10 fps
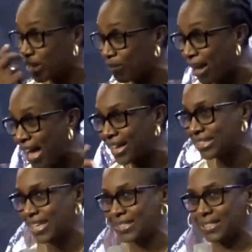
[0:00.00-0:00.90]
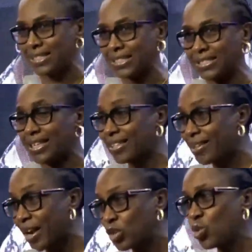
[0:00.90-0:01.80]
that my eyes can see it?
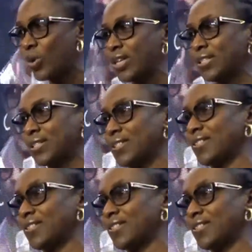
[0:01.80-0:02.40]
There are two ways.